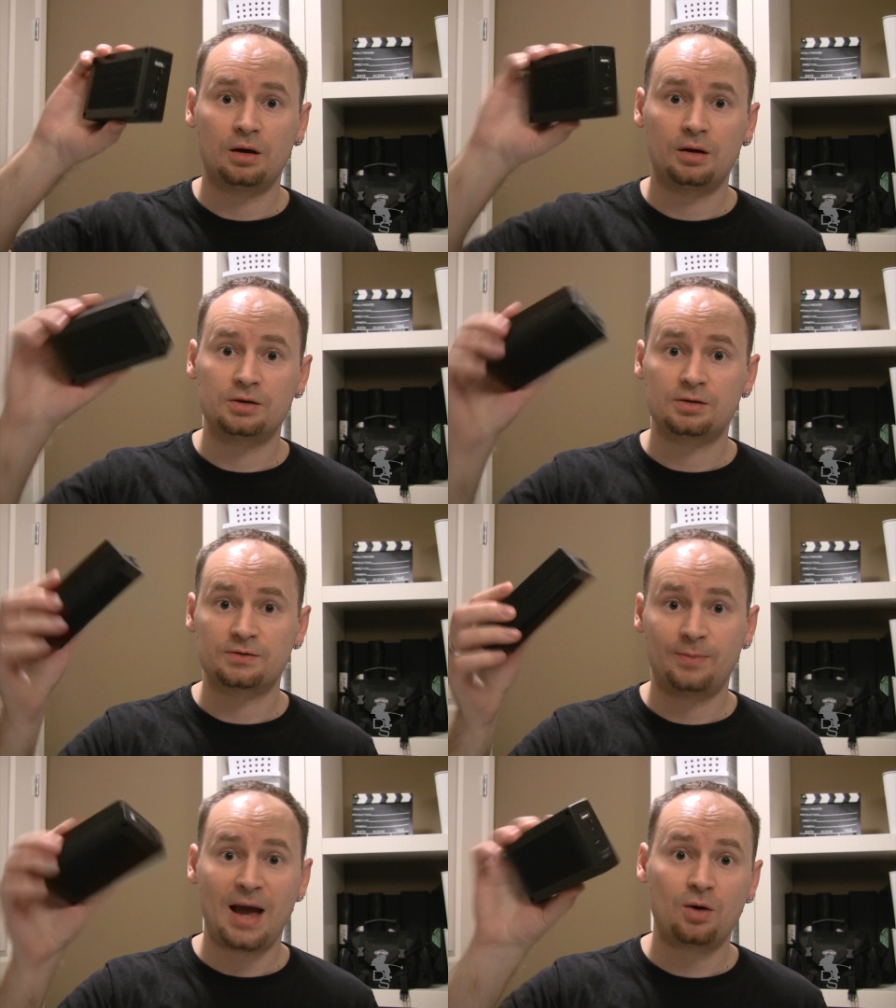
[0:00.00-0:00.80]
in terms
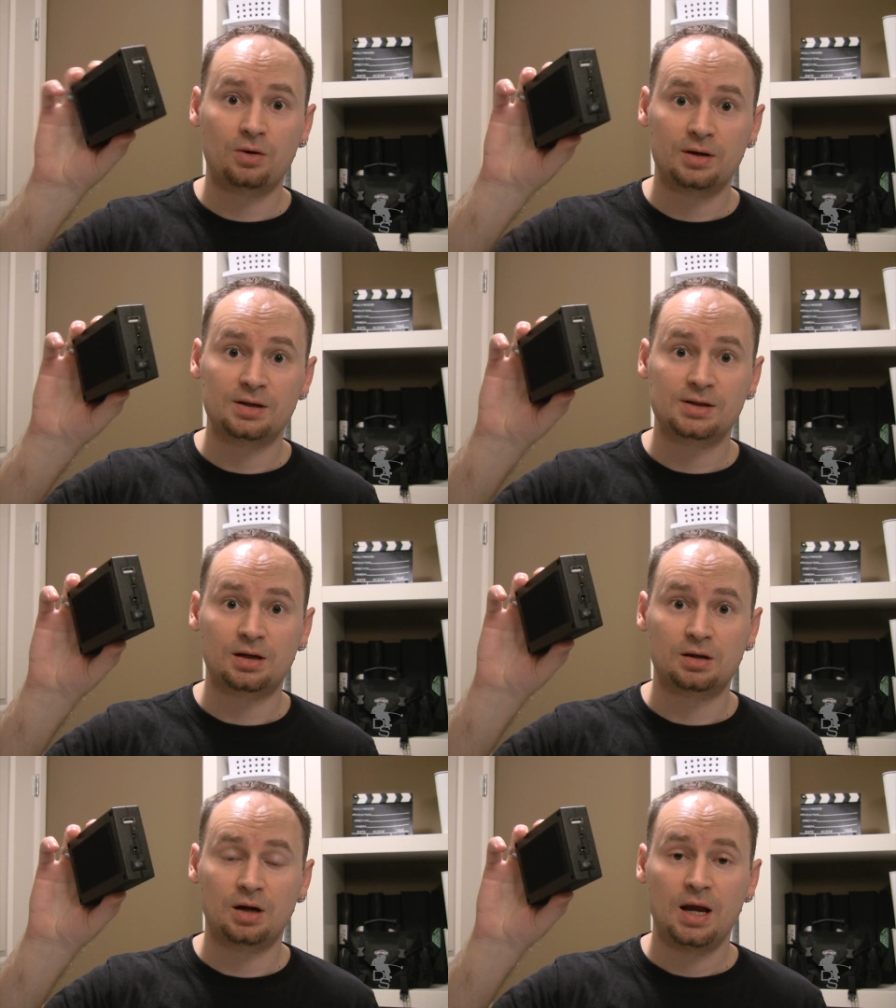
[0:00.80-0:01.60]
of power in the
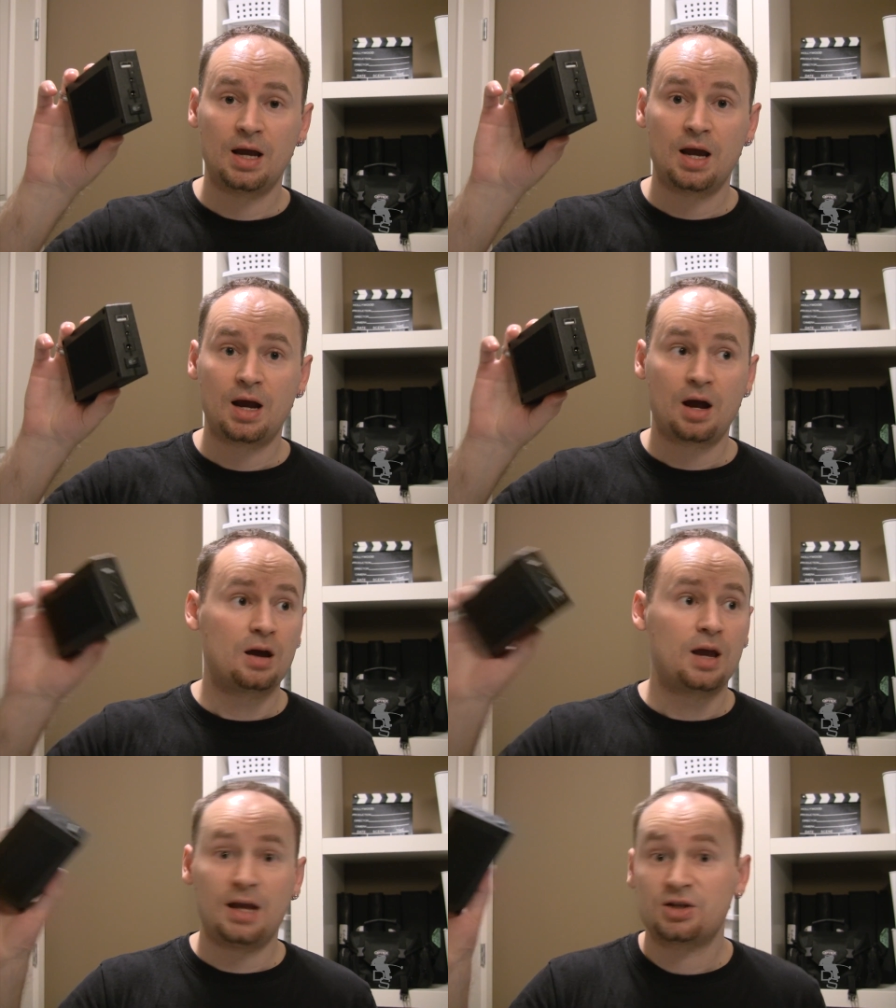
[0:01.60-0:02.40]
sucker. It